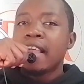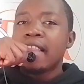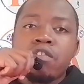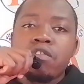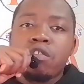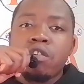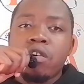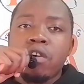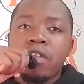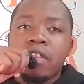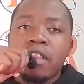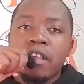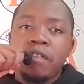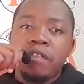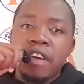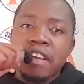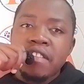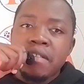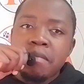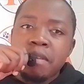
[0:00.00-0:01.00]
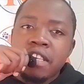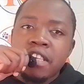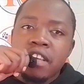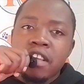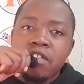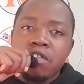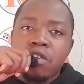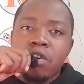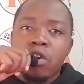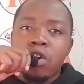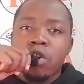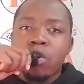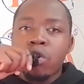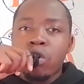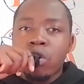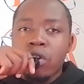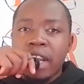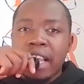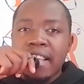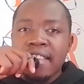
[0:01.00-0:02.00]
So the first metric is called
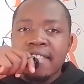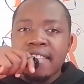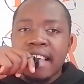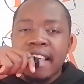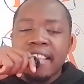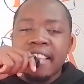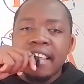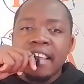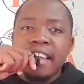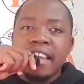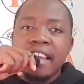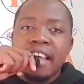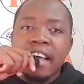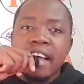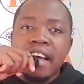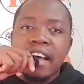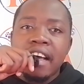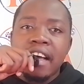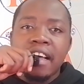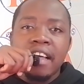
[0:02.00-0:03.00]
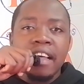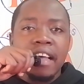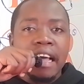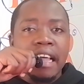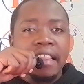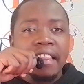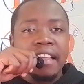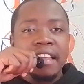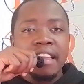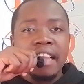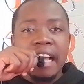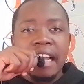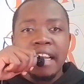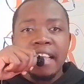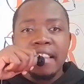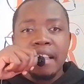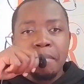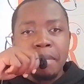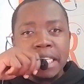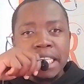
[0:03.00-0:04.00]
crawlers, and then
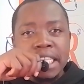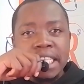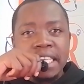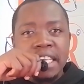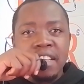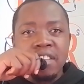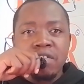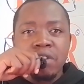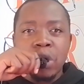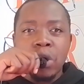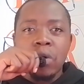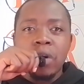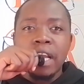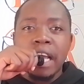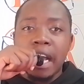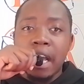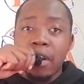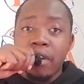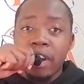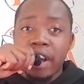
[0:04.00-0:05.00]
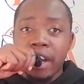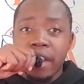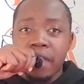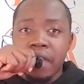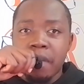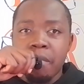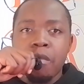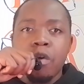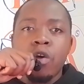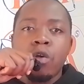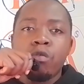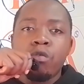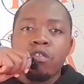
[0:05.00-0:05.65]
another metric is called algorithm.